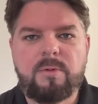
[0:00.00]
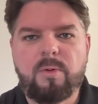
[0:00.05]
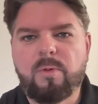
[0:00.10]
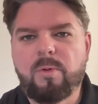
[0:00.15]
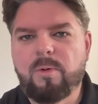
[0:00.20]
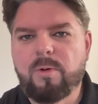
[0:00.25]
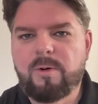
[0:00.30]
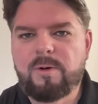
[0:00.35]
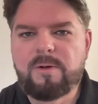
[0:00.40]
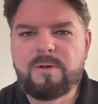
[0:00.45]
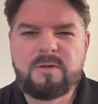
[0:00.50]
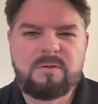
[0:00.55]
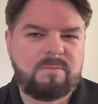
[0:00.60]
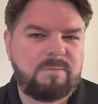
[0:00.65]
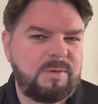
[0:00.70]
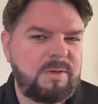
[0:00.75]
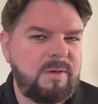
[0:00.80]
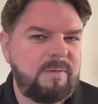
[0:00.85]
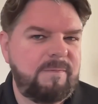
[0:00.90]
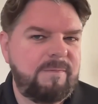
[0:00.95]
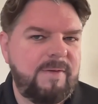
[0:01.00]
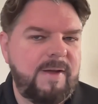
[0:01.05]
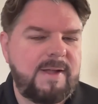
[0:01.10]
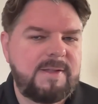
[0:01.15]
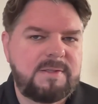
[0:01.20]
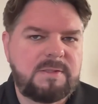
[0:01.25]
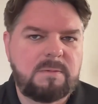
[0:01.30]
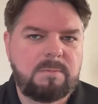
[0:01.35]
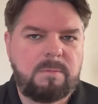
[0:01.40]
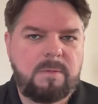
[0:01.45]
or you can
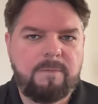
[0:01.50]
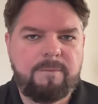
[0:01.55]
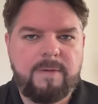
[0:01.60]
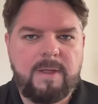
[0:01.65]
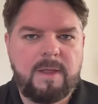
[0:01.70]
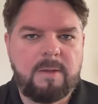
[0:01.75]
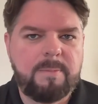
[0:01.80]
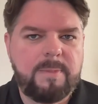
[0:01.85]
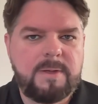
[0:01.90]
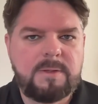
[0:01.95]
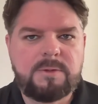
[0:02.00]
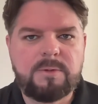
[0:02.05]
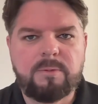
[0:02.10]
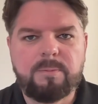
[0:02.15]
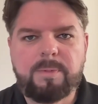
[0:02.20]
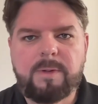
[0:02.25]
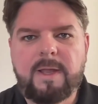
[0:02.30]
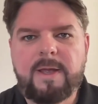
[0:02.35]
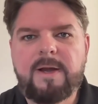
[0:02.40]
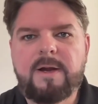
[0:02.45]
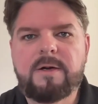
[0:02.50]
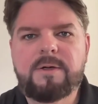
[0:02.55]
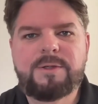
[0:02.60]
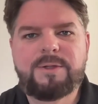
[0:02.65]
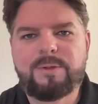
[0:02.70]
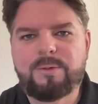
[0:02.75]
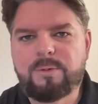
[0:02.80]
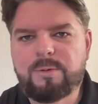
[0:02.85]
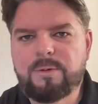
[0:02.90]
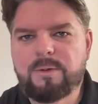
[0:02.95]
find some developmental players
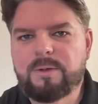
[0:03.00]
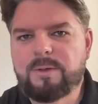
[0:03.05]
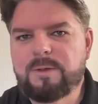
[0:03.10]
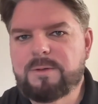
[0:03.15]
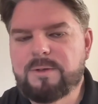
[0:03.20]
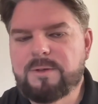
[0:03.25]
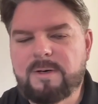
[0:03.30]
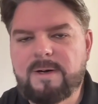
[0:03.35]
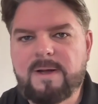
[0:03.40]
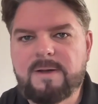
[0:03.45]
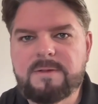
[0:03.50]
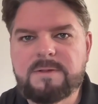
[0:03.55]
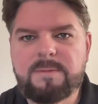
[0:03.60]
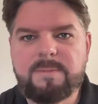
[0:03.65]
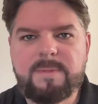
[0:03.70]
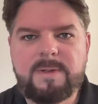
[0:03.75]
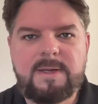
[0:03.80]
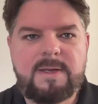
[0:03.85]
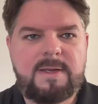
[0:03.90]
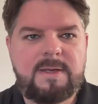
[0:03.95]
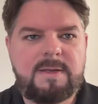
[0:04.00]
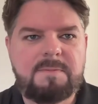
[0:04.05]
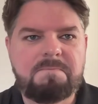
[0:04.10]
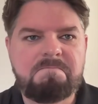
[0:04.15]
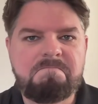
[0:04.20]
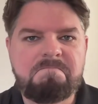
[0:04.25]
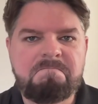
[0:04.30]
who could turn out to be